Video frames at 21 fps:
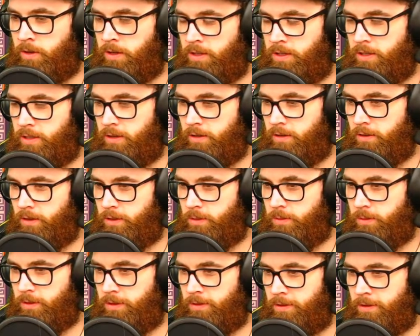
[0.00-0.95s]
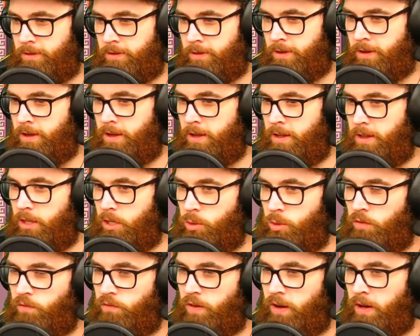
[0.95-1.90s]
to sell this one. At least
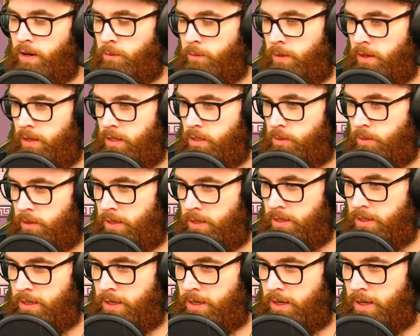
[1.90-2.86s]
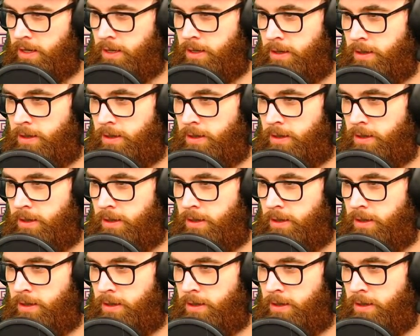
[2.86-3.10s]
we found where this one is at.